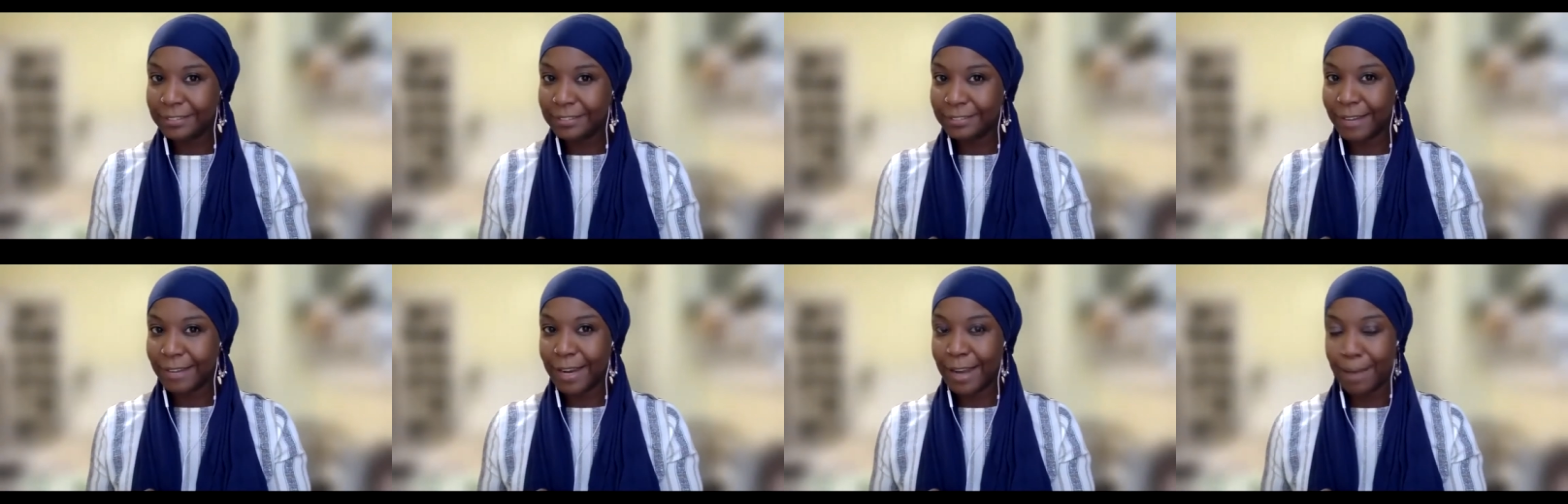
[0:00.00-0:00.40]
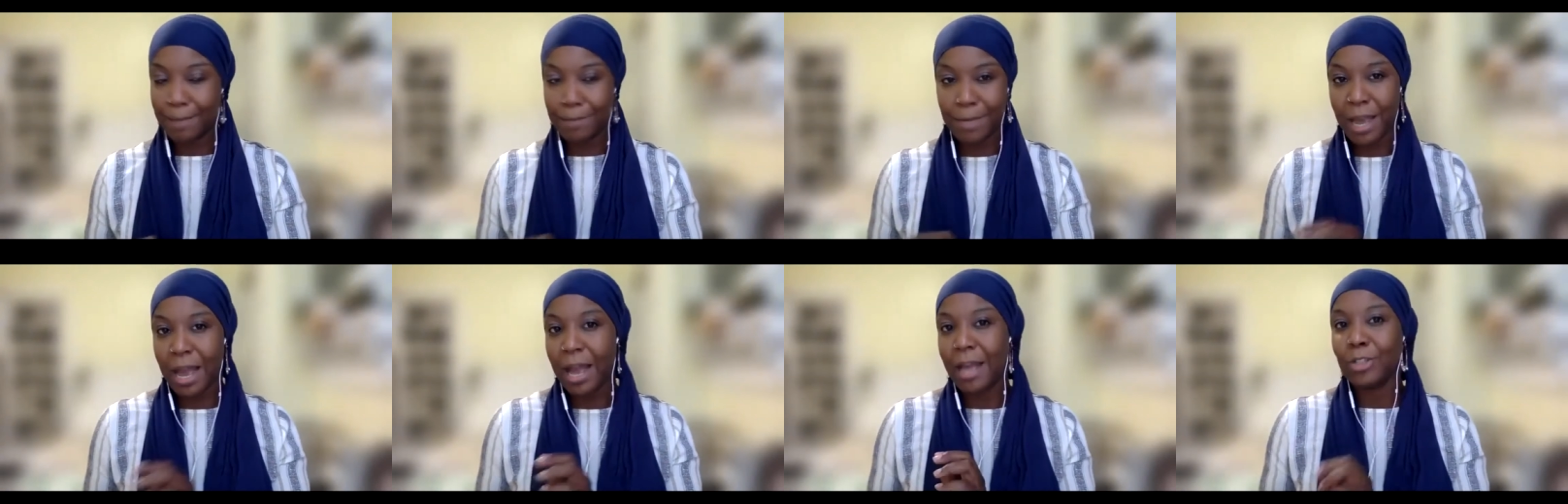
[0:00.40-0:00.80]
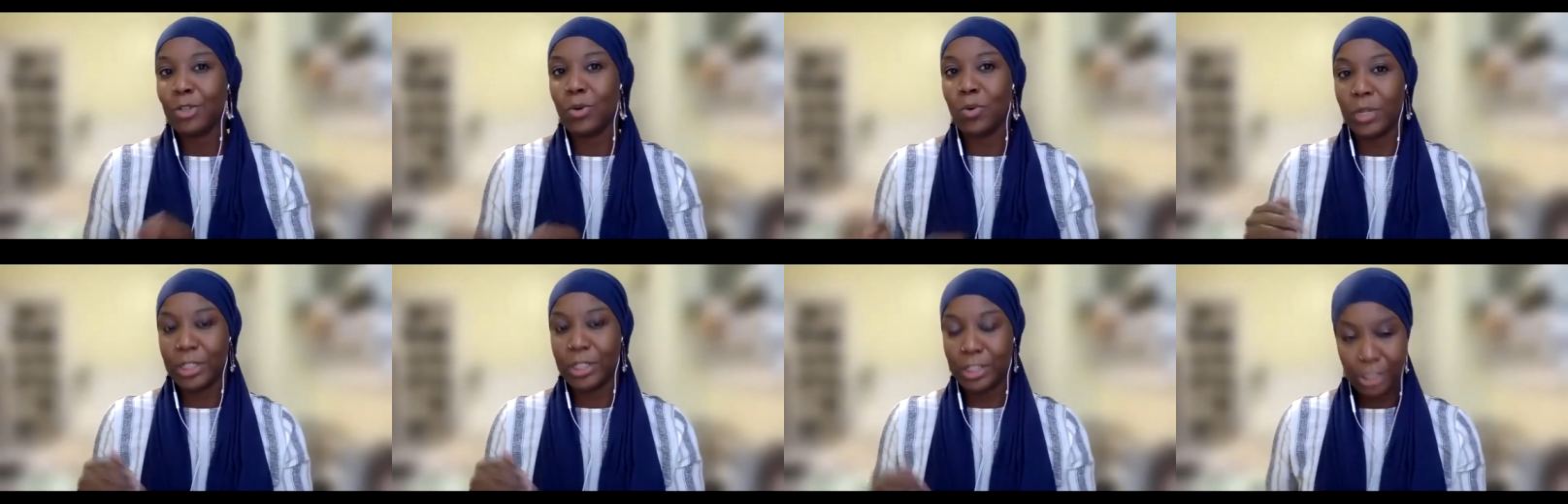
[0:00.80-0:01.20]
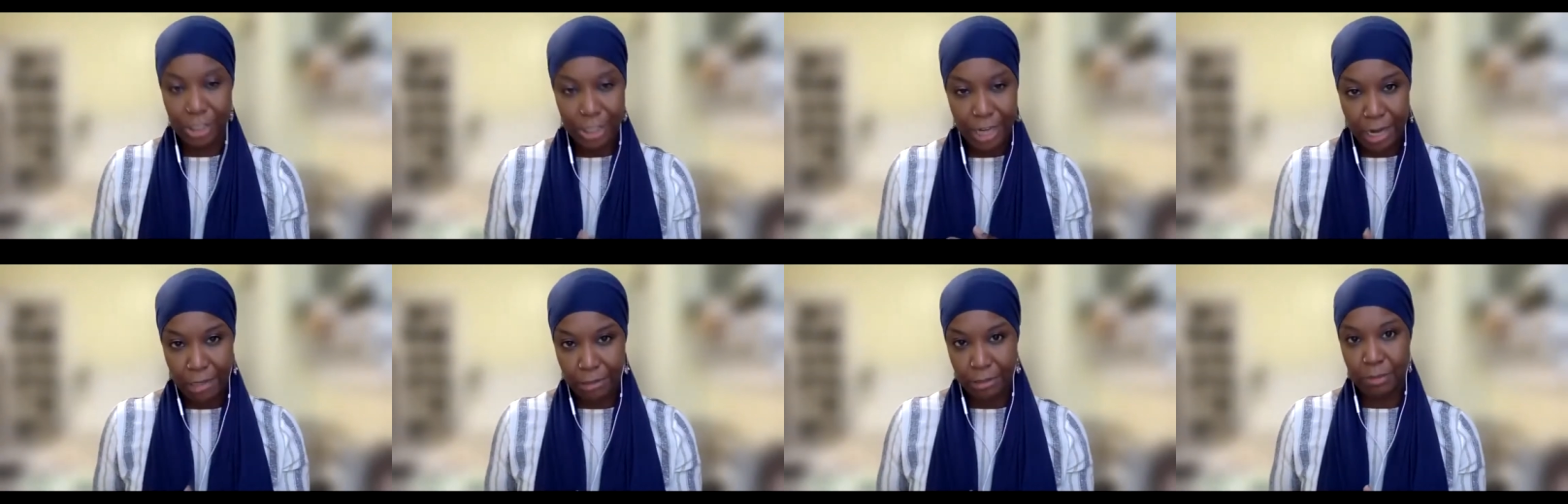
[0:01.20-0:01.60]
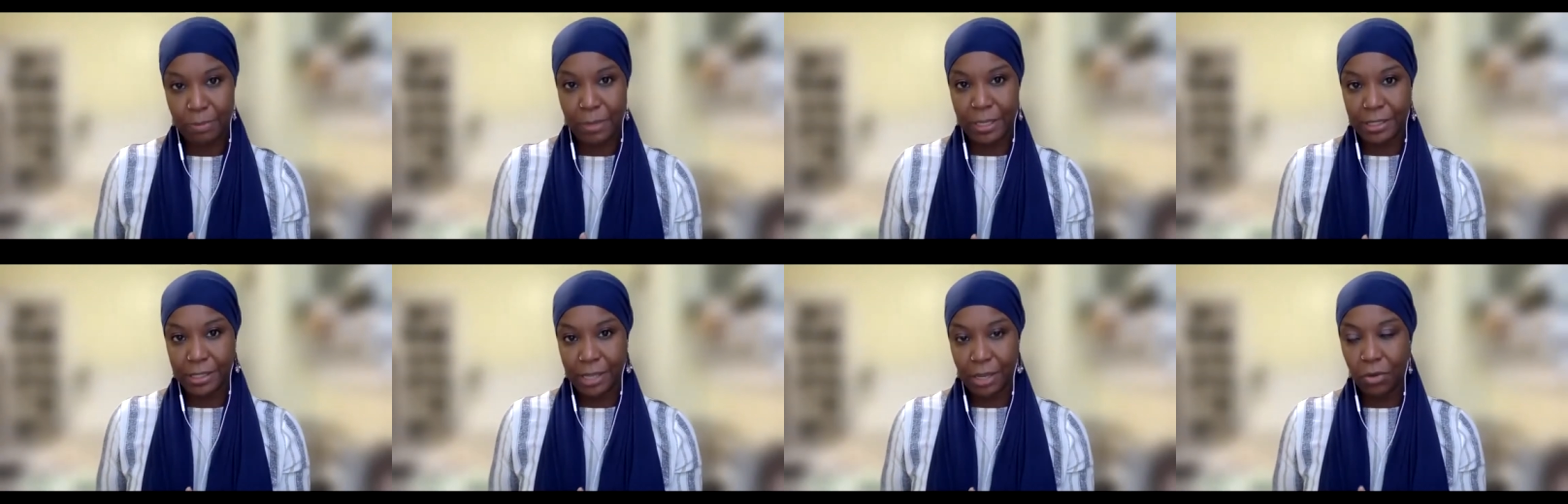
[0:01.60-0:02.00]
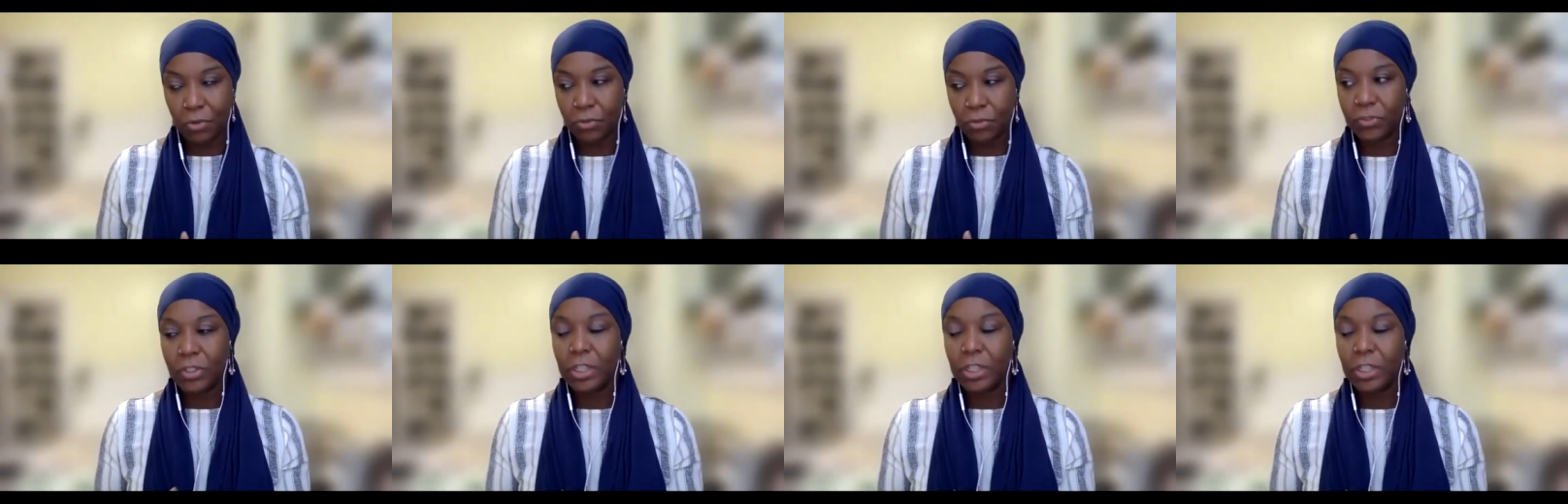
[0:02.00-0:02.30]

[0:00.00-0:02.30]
Right. I'm not going to challenge myself